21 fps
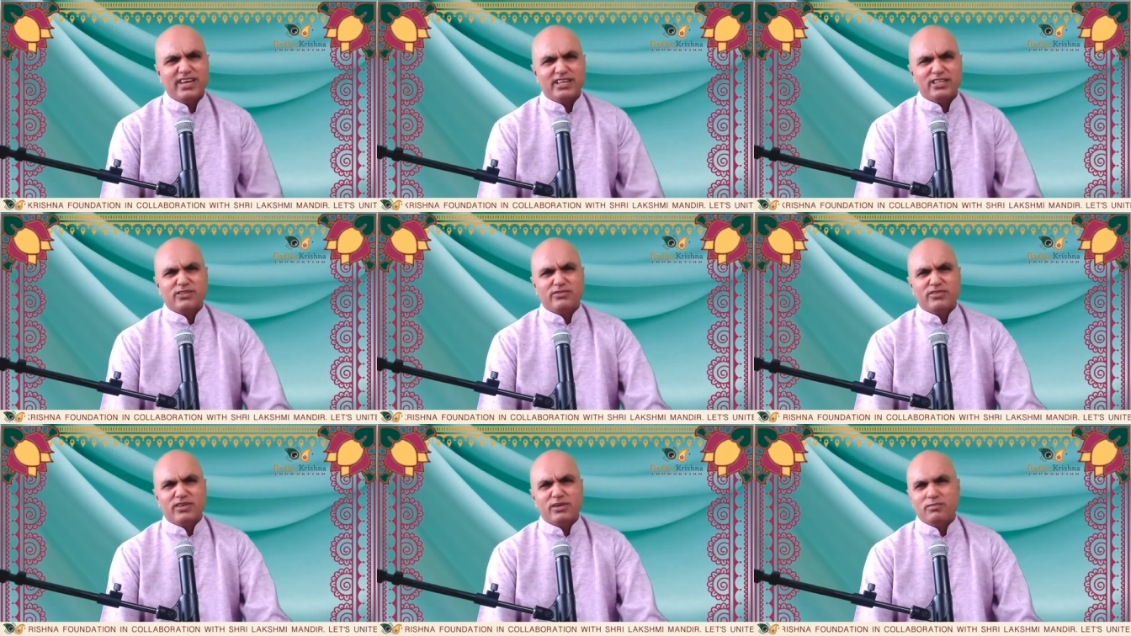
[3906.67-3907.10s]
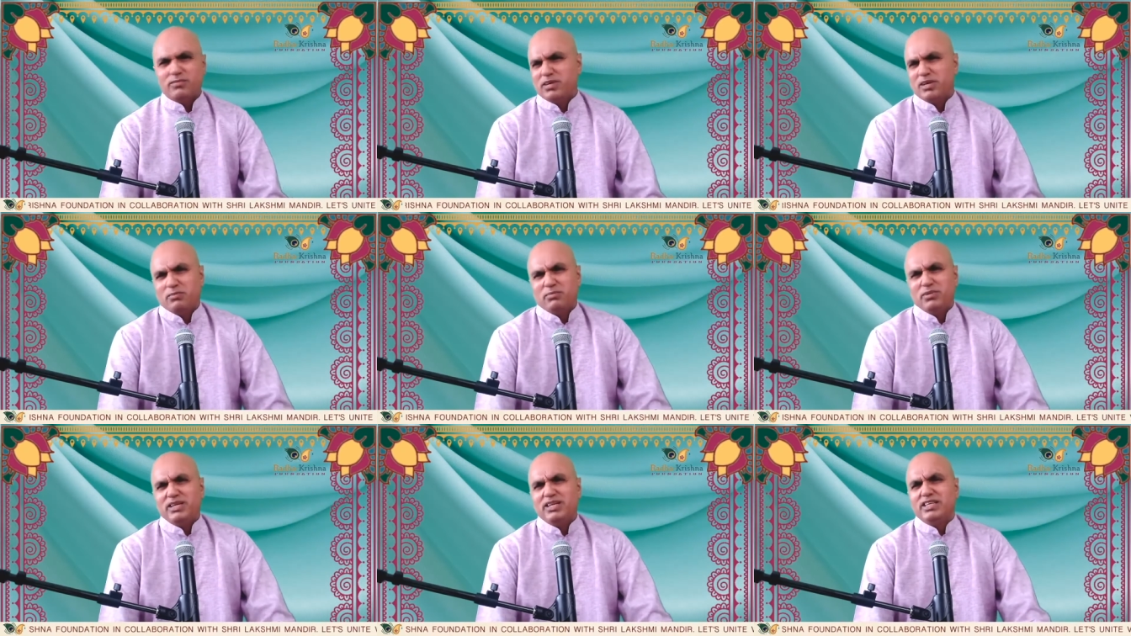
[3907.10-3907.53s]
There are eight of
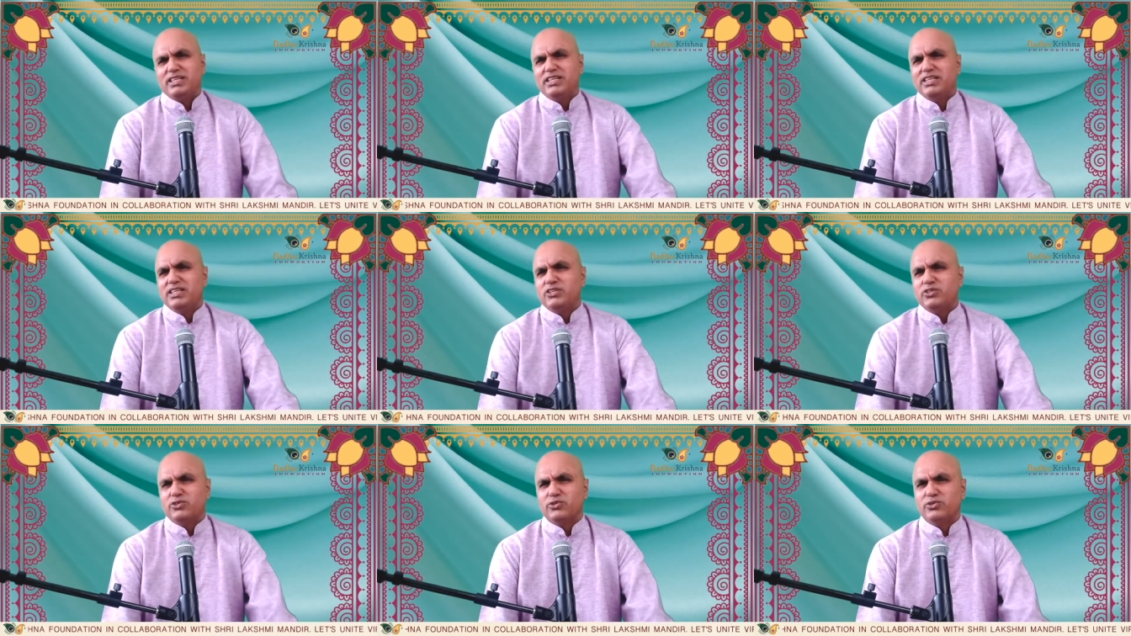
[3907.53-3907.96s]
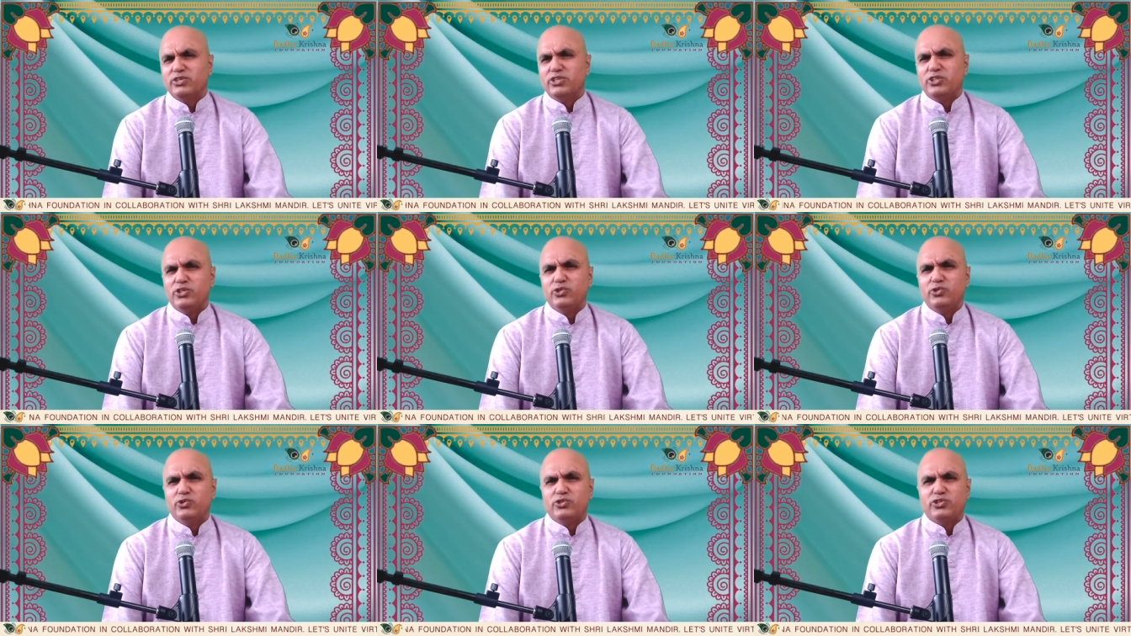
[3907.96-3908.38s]
them. The ability
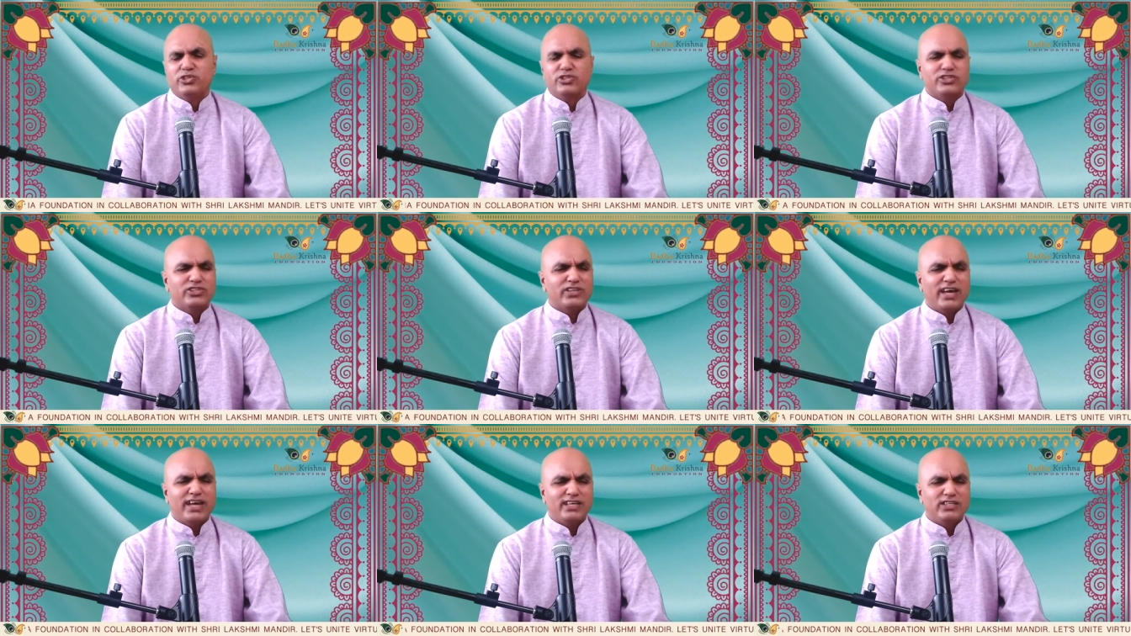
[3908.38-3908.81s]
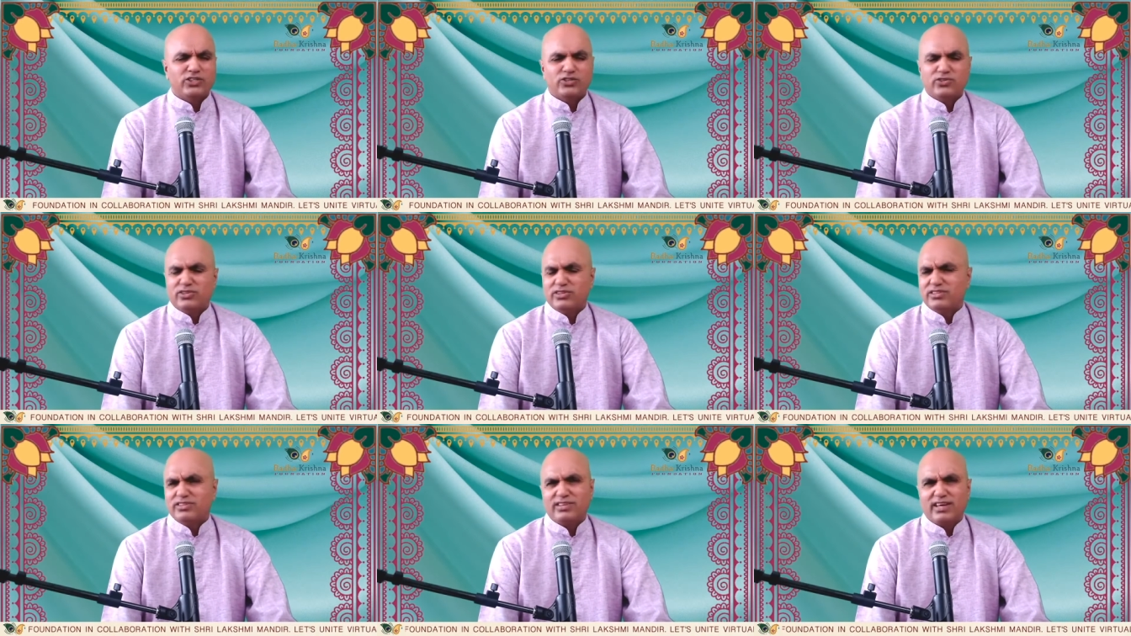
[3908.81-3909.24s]
to reduce your
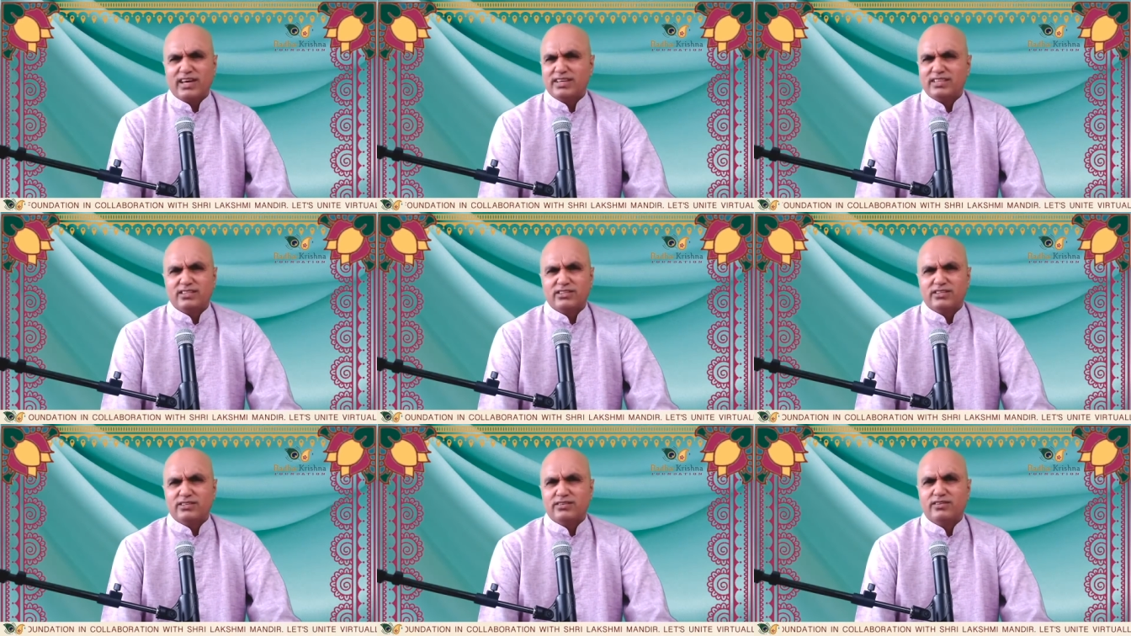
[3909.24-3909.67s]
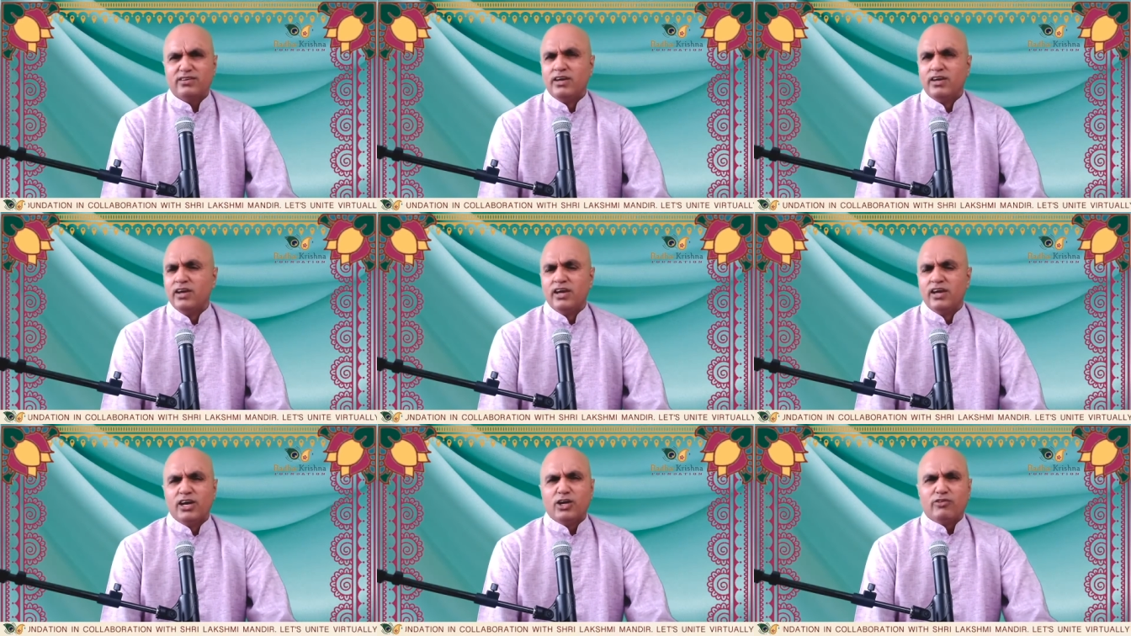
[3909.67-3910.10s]
size to the size
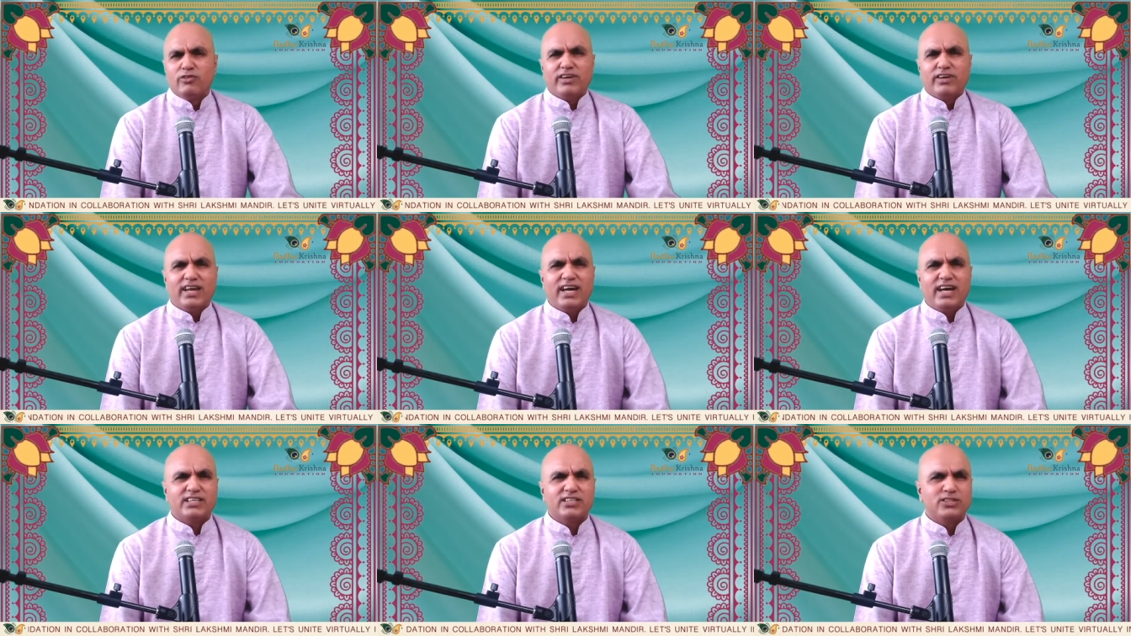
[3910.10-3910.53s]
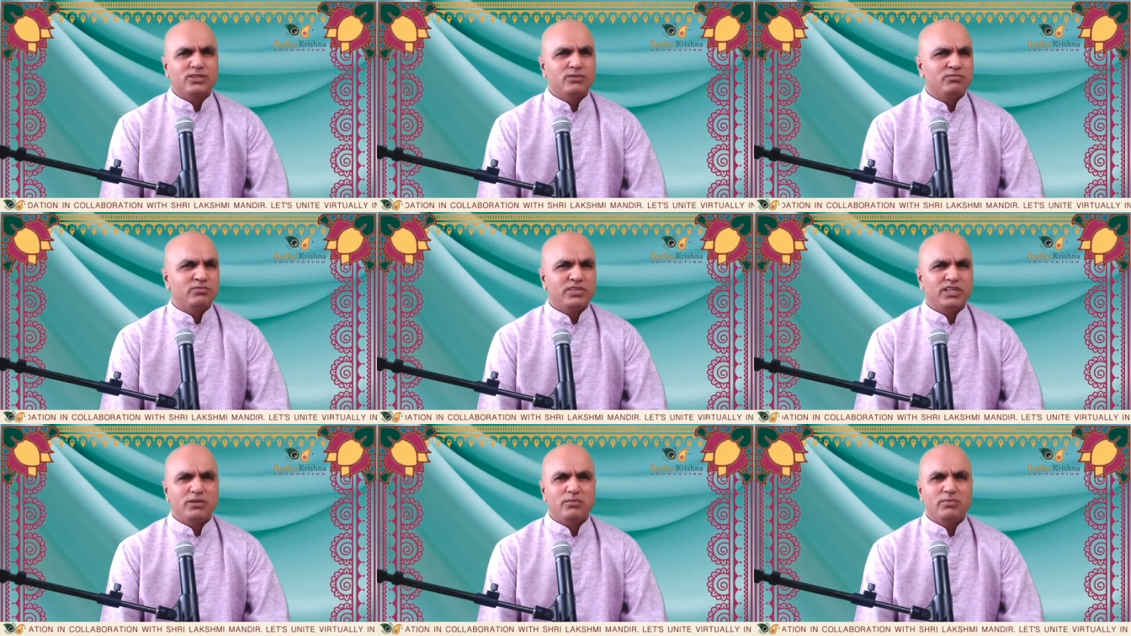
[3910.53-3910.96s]
of an
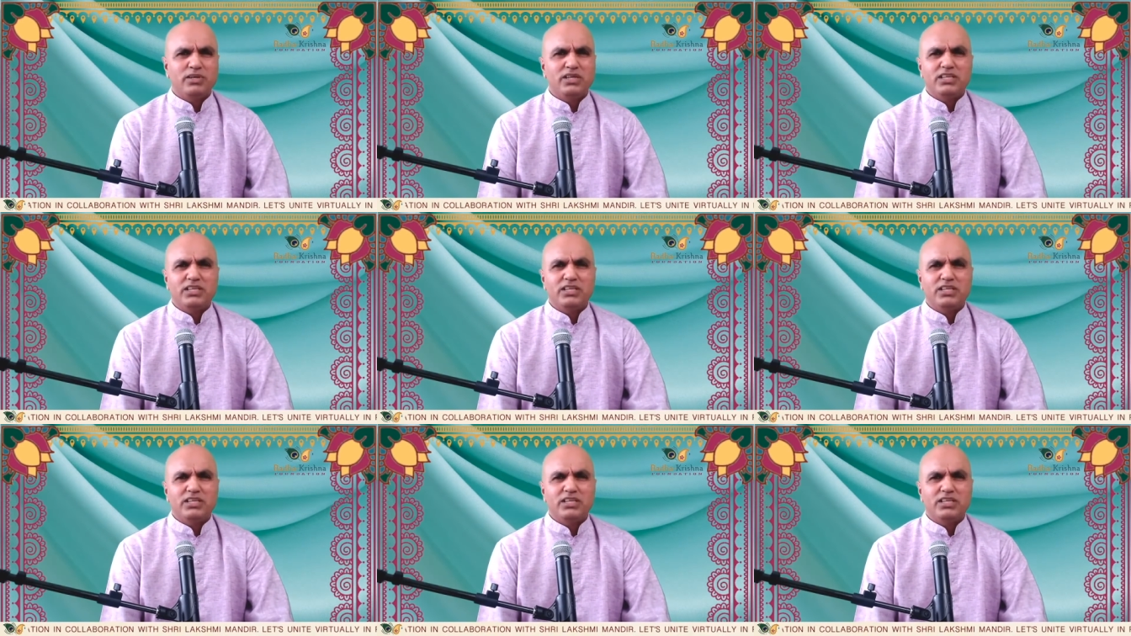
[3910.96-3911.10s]
atom.